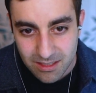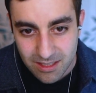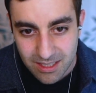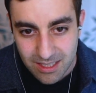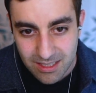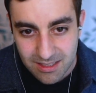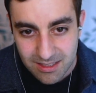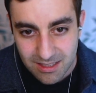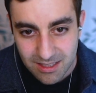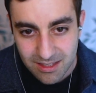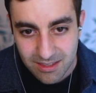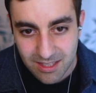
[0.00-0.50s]

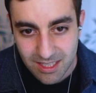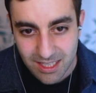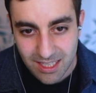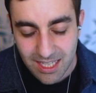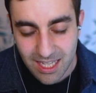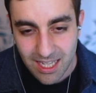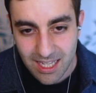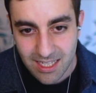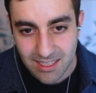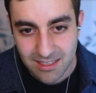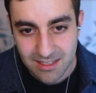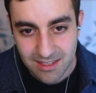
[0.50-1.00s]
Is it the
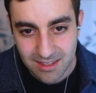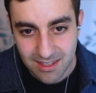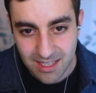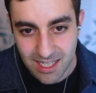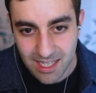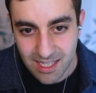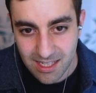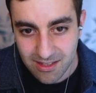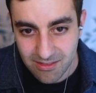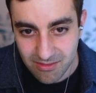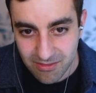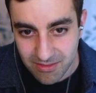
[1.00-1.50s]
case
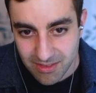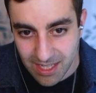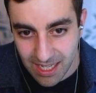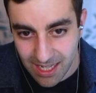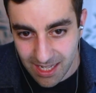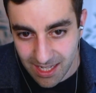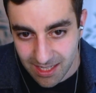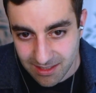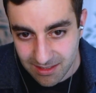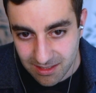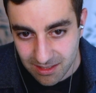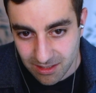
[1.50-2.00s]
then
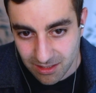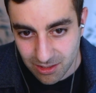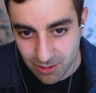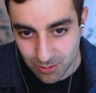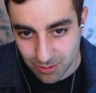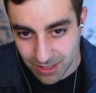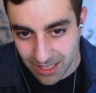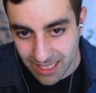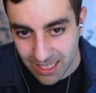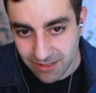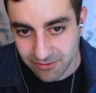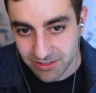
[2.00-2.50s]
that
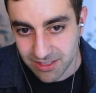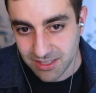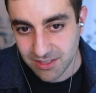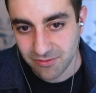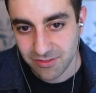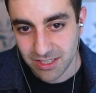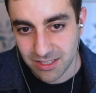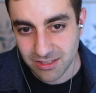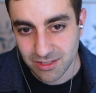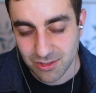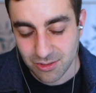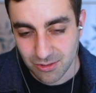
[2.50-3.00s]
you'll have this
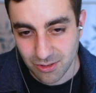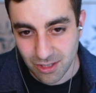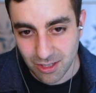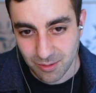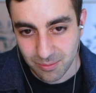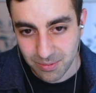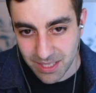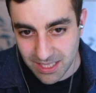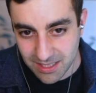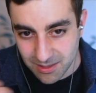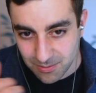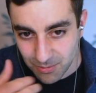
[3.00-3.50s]
very strong
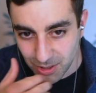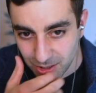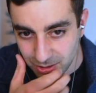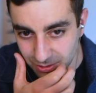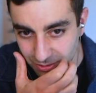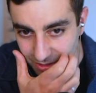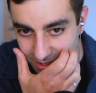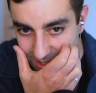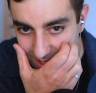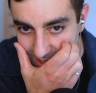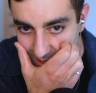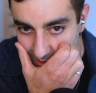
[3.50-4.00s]
base
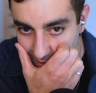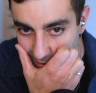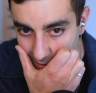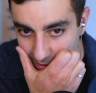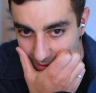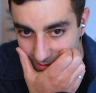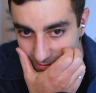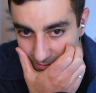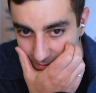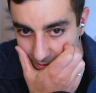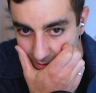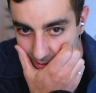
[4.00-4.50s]
model
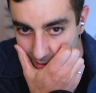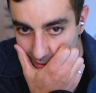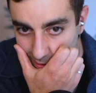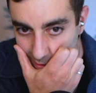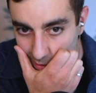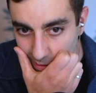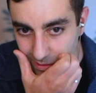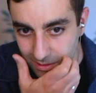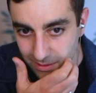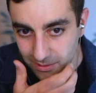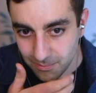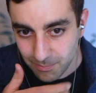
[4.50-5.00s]
here,
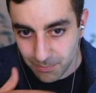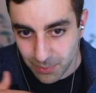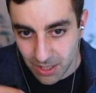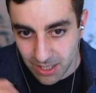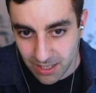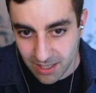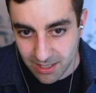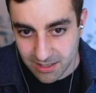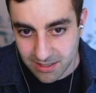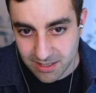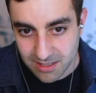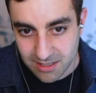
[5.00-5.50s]

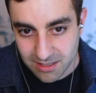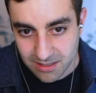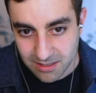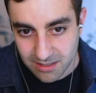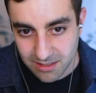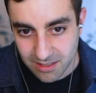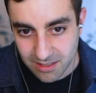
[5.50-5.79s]
but